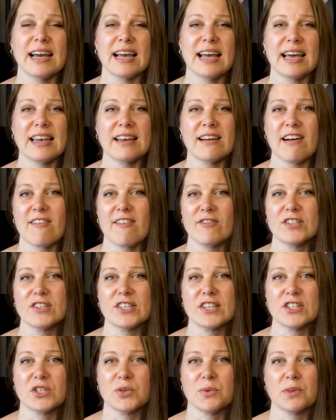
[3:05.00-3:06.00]
I had a
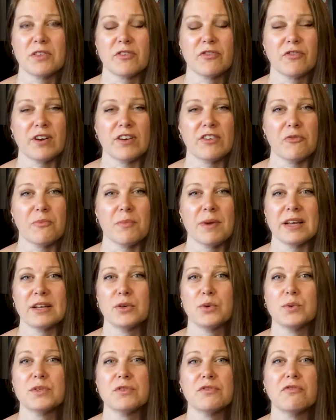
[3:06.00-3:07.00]
conversation with a friend of mine
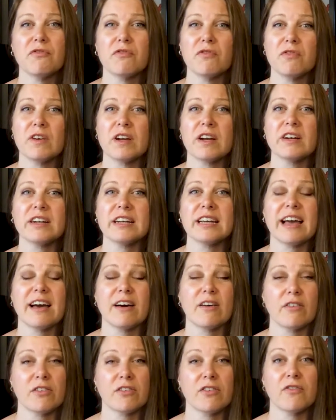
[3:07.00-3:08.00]
who is very
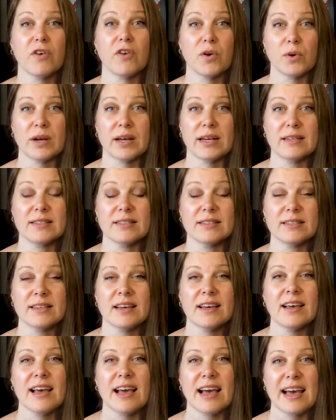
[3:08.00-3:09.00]
health focused
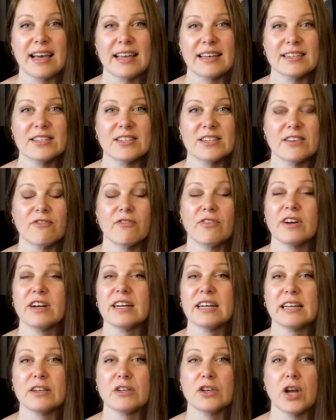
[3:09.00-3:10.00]
and
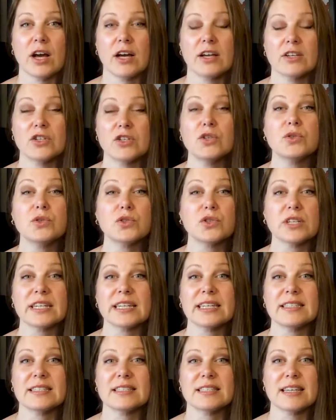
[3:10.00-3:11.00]
very
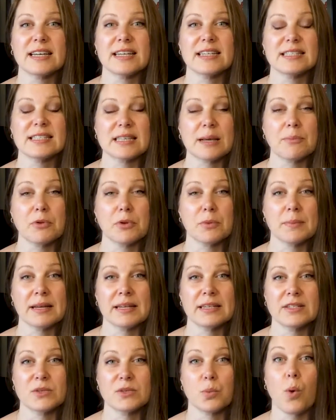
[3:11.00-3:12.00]
nutrient and
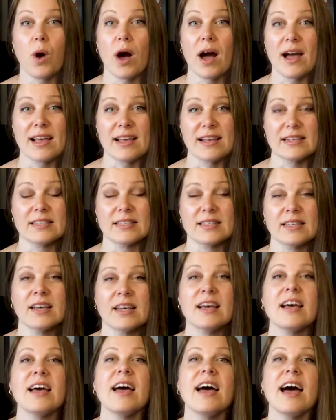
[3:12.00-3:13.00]
supplement wise.
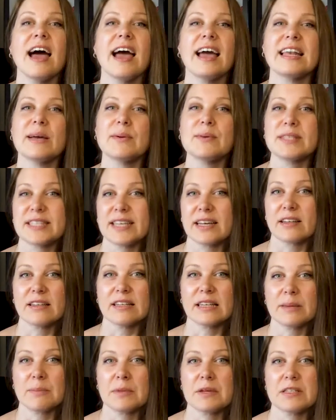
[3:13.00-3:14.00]
And I was
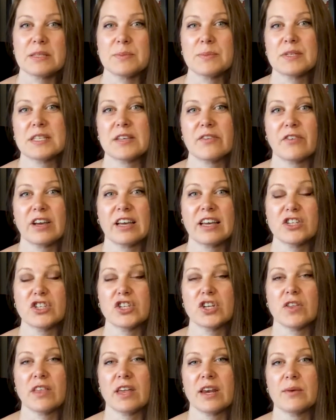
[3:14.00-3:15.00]
telling him a specific
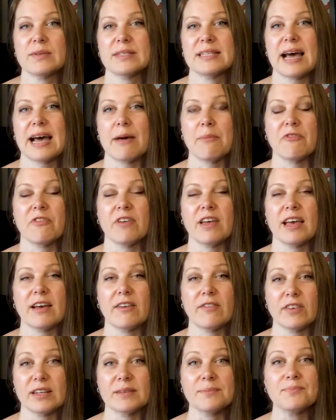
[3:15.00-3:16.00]
issue that I was
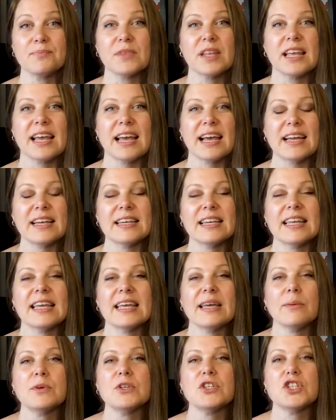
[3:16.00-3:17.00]
having. And
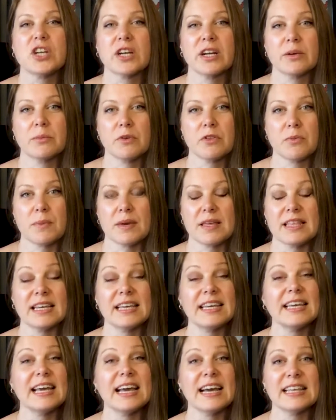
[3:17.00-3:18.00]
he was sharing with me that
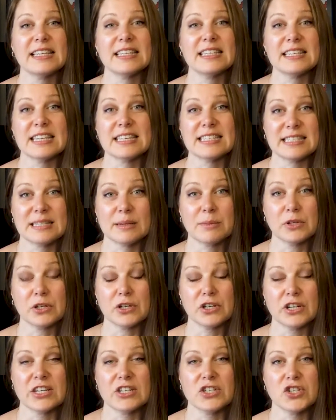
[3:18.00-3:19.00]
he had a
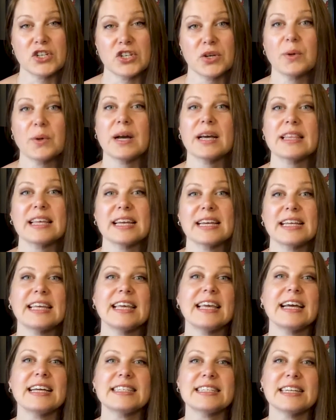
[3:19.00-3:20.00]
similar issue and that
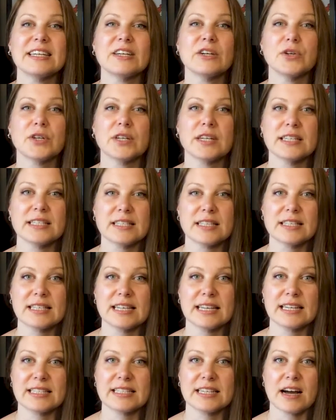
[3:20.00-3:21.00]
he had to increase his
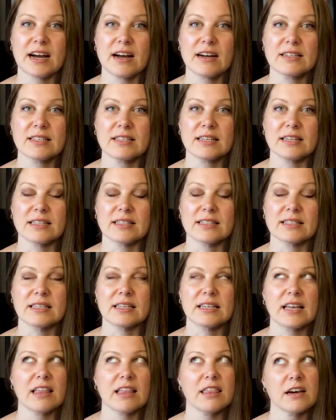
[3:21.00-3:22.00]
antioxidants.
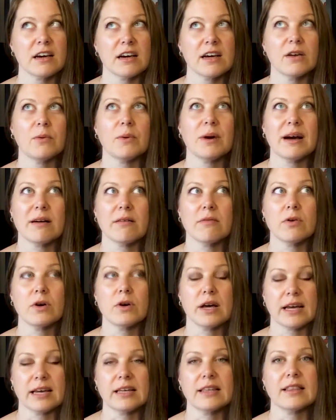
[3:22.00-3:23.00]
And I thought, wow,
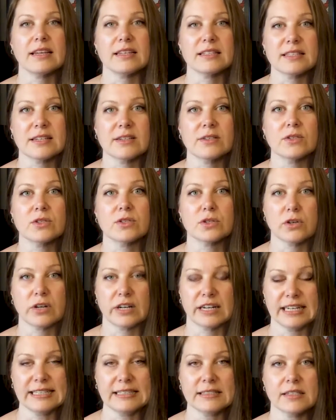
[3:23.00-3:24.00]
okay, that sounds
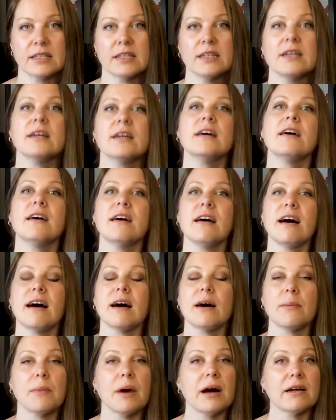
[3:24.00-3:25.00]
great.
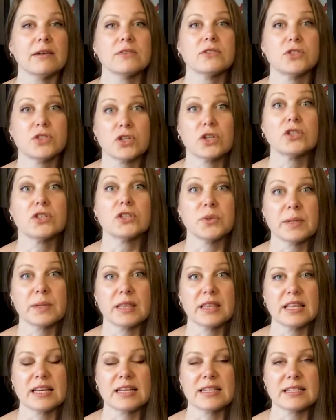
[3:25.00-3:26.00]
I'll start doing
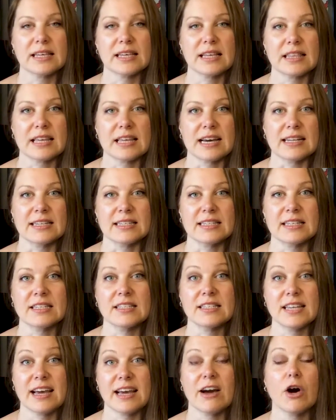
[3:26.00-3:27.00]
things like that
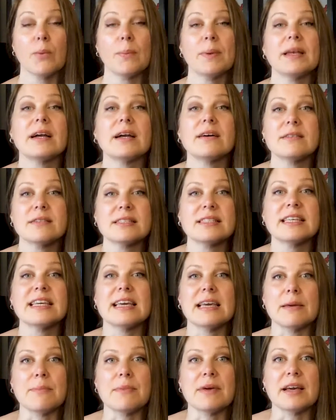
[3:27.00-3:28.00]
to help. And I'll
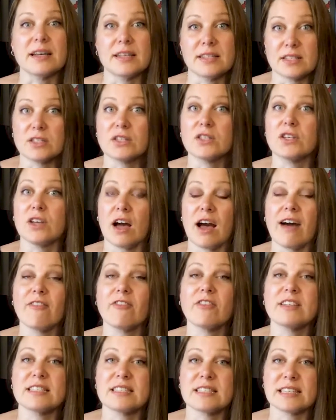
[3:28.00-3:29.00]
see, because
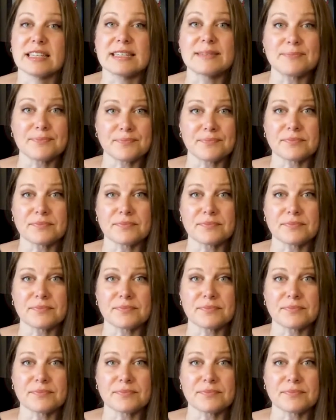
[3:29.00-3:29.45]
obviously,